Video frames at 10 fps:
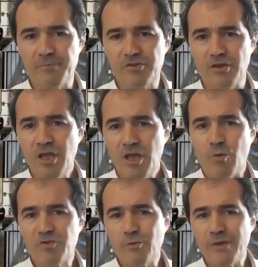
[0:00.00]
But
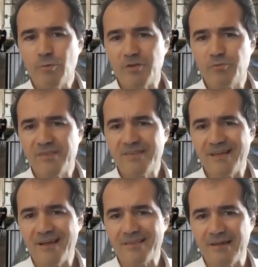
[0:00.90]
what we
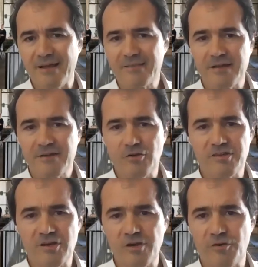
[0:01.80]
see as a
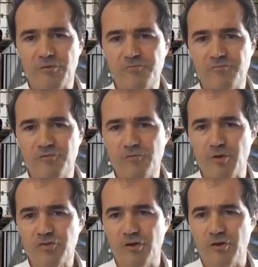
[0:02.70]
consequence for
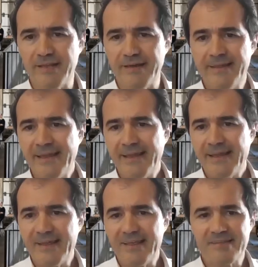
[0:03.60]
post-COVID
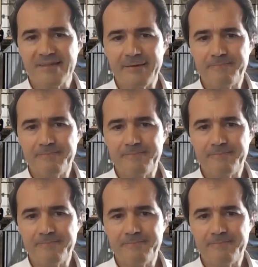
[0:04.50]
is